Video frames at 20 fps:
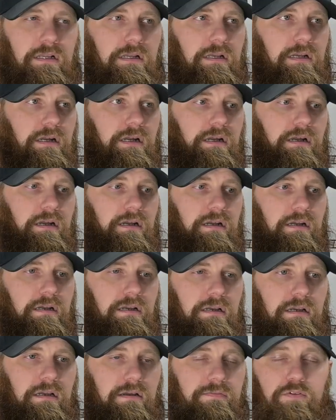
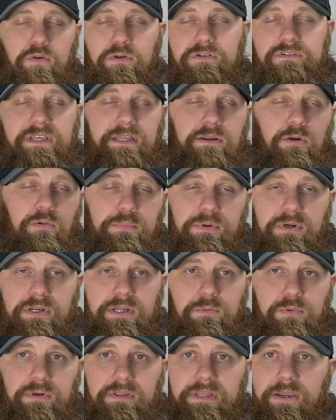Of course, they don't put
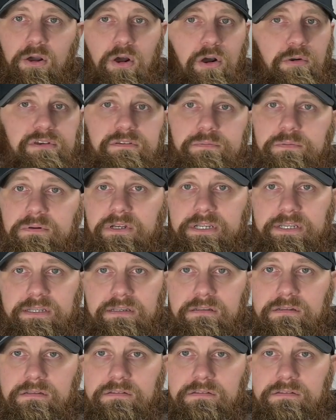it where they always put it,